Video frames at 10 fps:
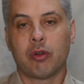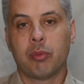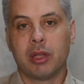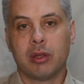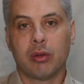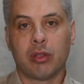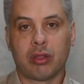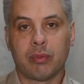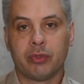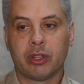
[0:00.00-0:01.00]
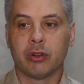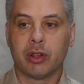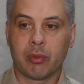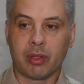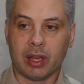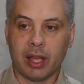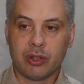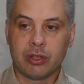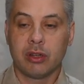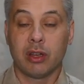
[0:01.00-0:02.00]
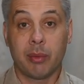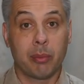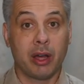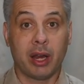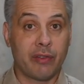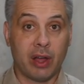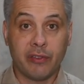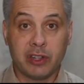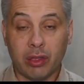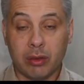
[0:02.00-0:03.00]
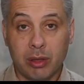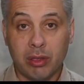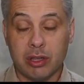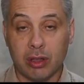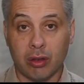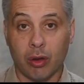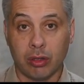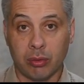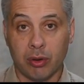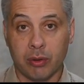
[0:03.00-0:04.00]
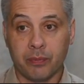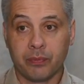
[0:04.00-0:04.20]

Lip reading: will be used to do that resolution, and that might have half a dozen messages go through.